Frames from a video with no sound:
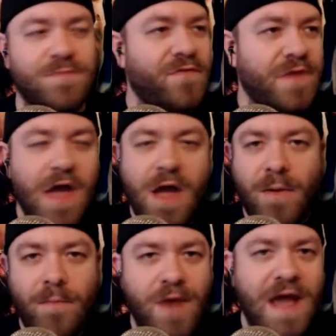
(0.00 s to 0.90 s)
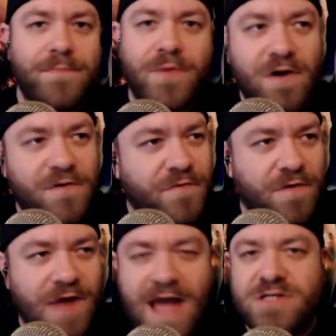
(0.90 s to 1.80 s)
movie. Brad Bird
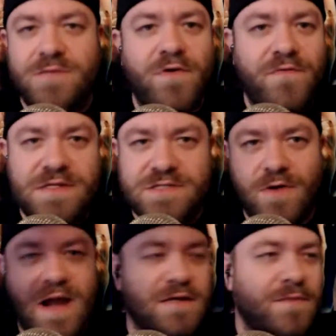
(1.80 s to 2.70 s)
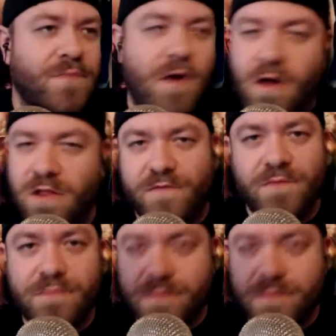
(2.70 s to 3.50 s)
for action movies, direct them, all of them.